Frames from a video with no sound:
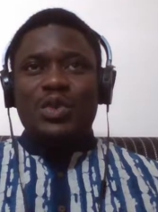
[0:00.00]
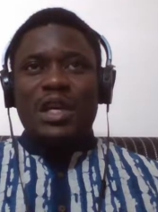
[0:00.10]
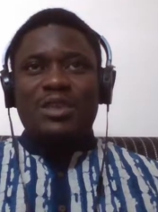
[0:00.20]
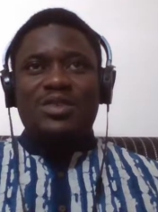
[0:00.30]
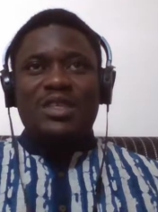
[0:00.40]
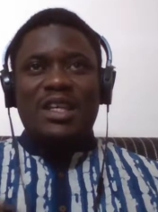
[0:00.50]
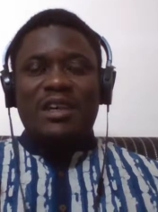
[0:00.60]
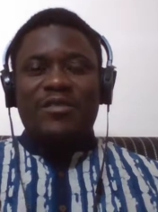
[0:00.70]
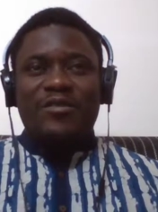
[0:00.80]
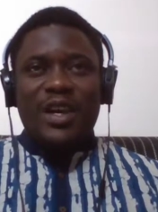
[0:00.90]
to rule out
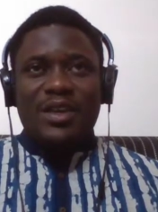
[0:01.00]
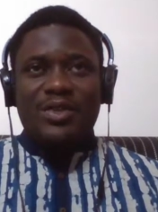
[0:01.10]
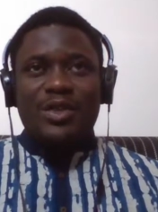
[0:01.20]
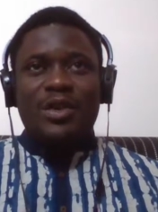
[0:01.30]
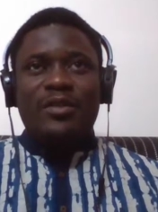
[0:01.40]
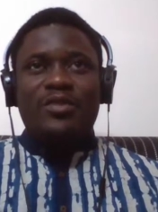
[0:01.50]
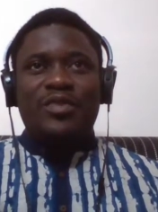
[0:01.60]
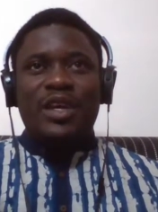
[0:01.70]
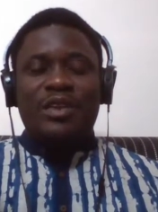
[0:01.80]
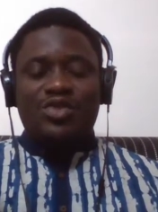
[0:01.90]
the effects
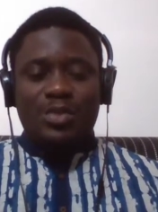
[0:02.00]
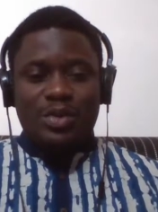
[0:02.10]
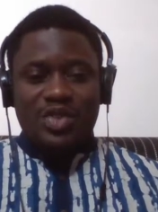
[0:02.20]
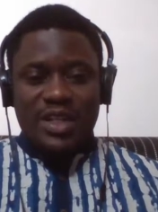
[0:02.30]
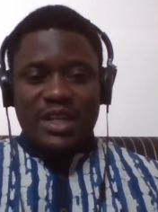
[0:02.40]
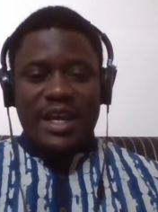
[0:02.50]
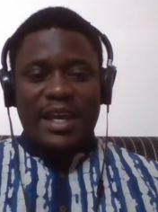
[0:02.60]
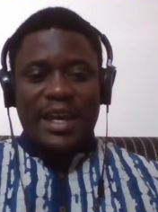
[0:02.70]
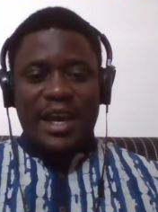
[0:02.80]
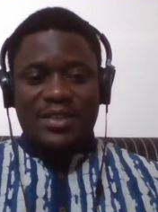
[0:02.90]
of
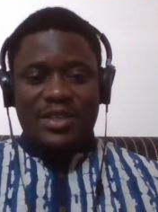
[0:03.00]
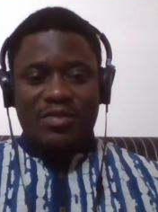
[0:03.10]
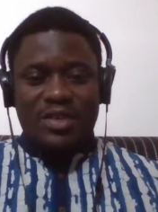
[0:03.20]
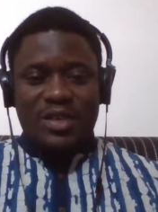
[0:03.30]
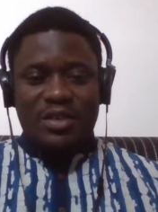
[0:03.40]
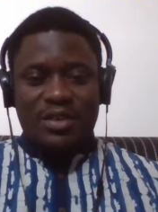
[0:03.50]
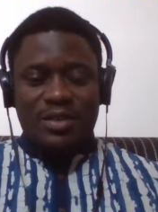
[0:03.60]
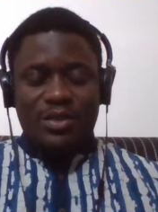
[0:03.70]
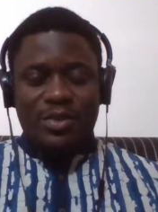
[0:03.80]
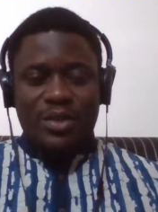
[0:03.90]
anthropogenic activity
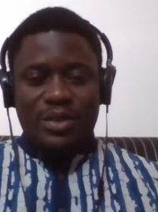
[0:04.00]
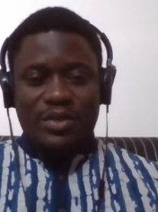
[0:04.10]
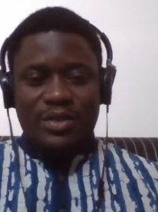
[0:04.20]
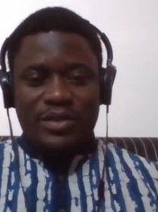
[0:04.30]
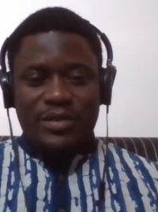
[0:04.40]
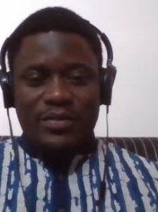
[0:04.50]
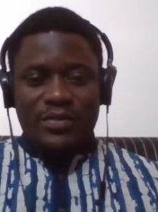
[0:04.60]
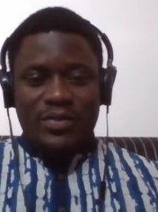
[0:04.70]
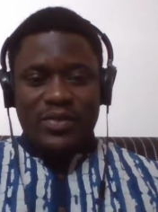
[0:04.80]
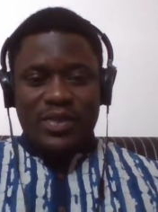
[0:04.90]
on the world.
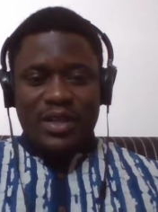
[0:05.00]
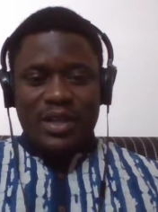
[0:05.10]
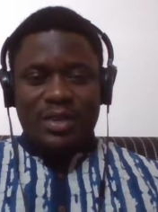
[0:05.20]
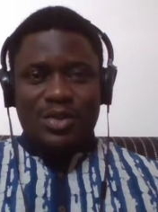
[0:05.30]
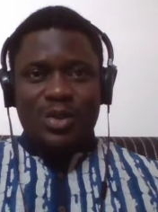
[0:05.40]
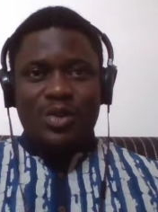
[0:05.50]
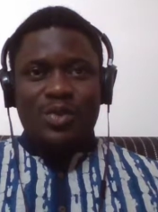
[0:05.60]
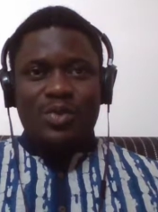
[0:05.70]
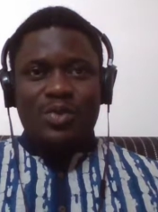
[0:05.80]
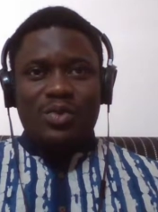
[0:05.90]
And
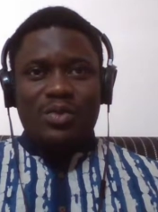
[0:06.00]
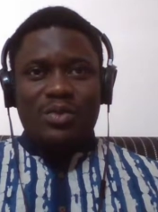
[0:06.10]
so,